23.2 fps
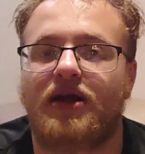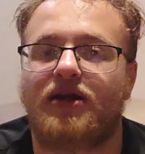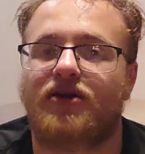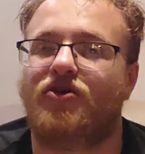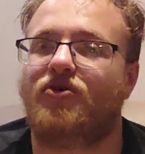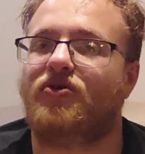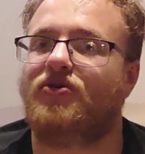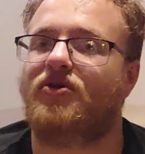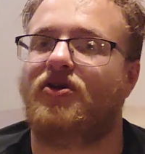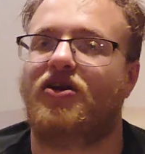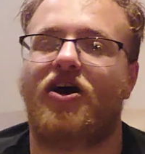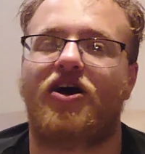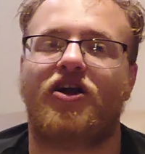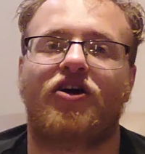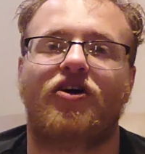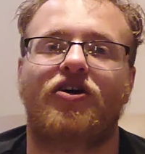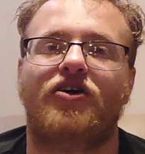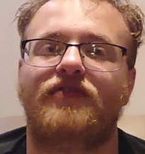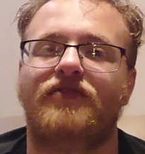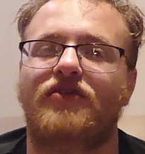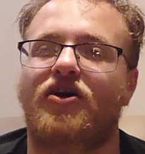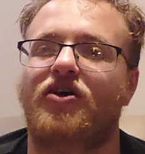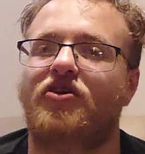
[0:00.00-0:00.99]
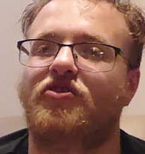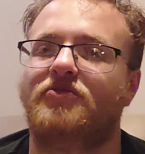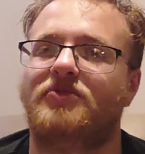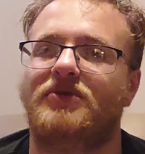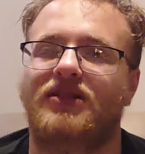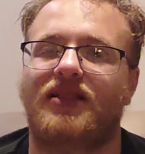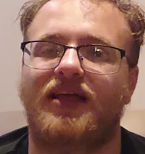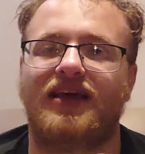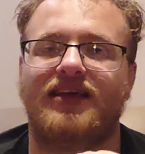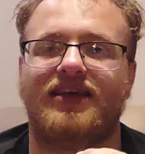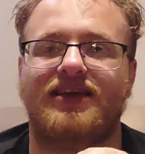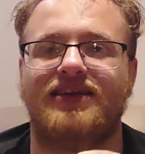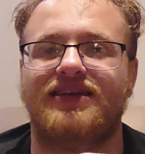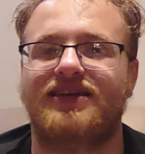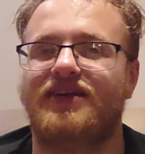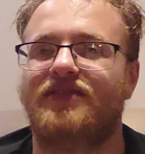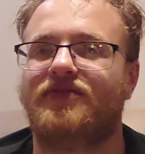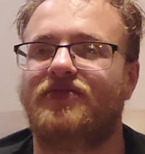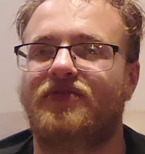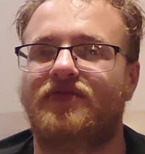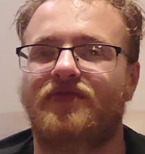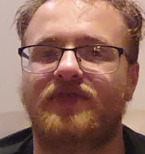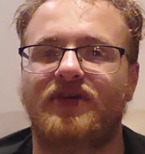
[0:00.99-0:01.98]
I know not all of y'all will be liking
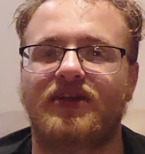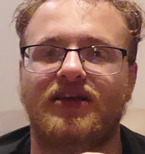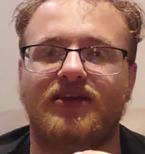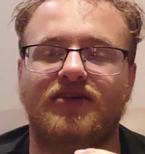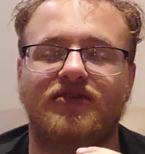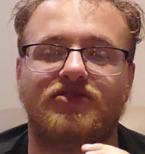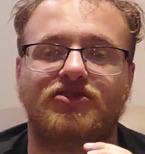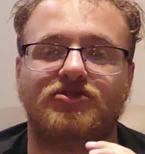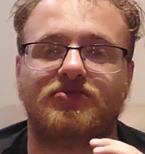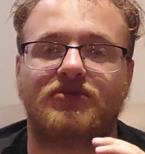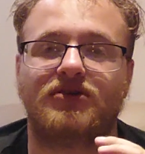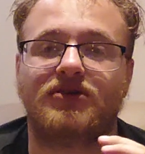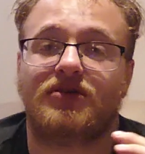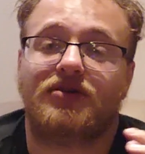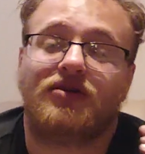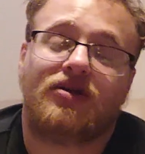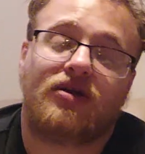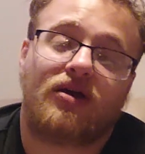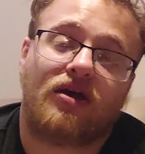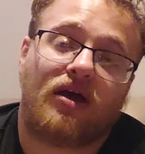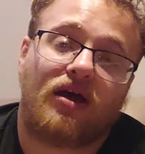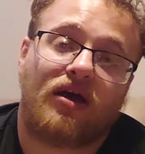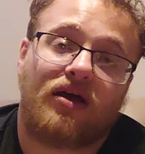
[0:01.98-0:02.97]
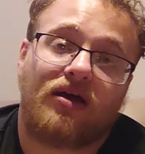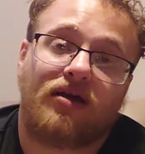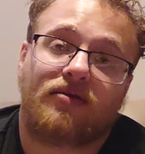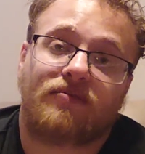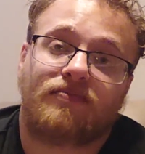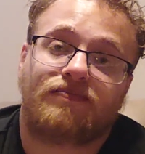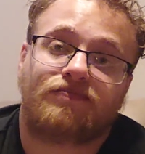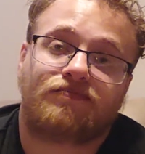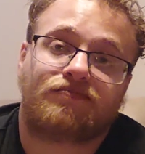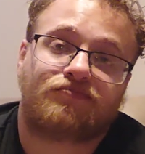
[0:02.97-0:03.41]
different videos, but hey,